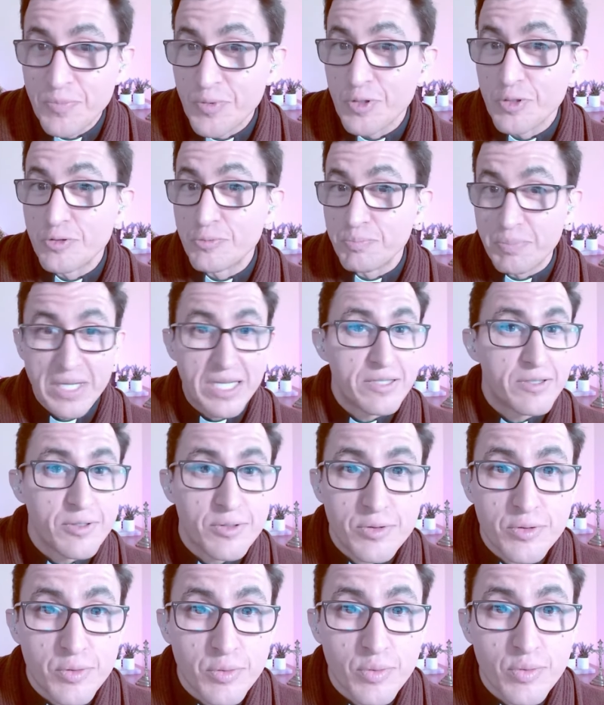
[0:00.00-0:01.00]
to speak the
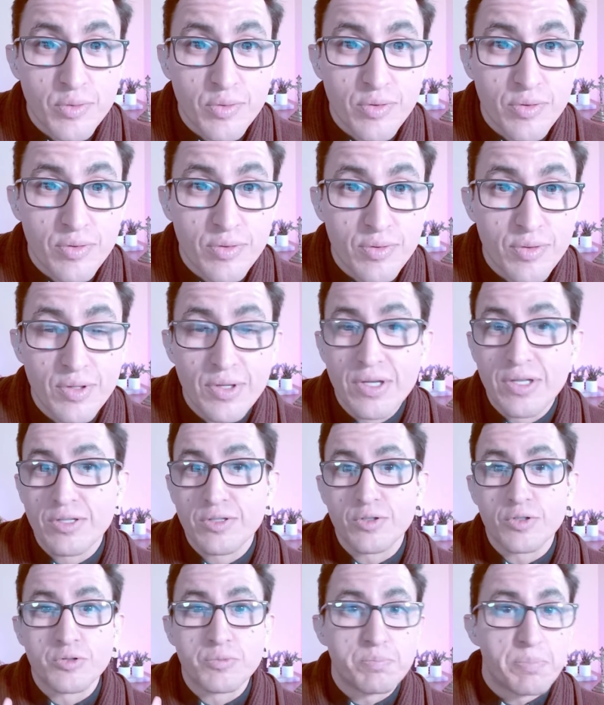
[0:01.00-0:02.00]
truth,
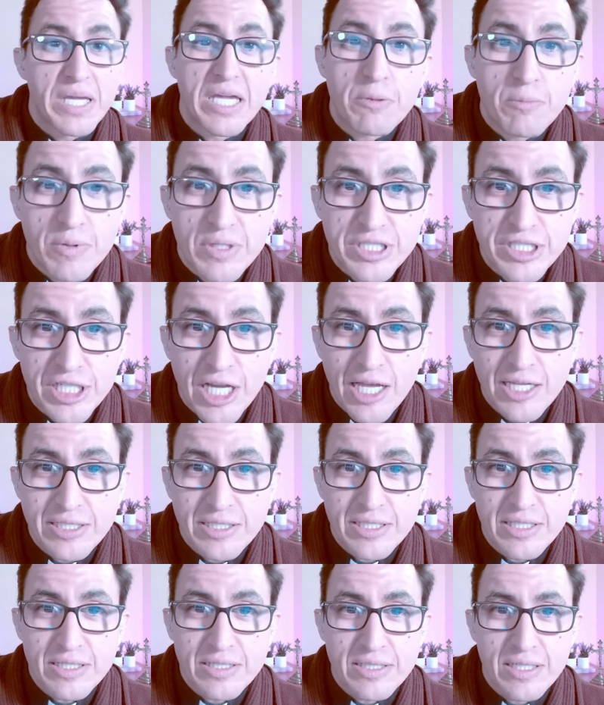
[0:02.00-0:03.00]
to speak with
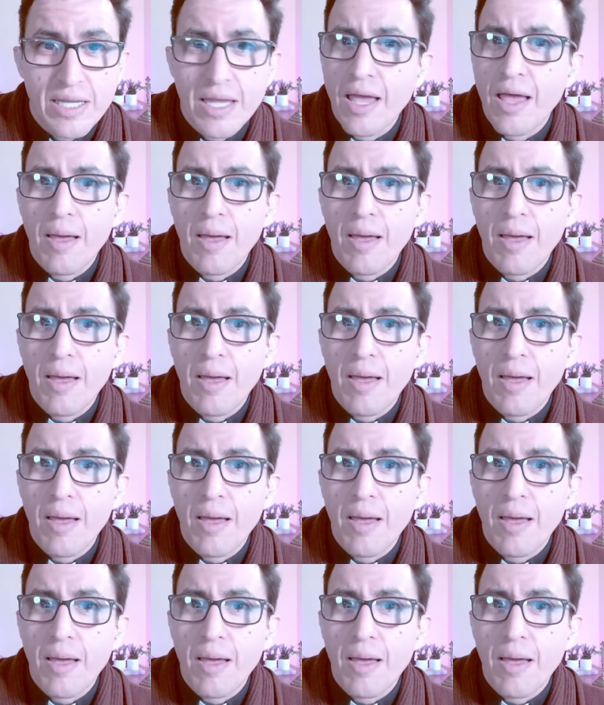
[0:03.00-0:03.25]
justice,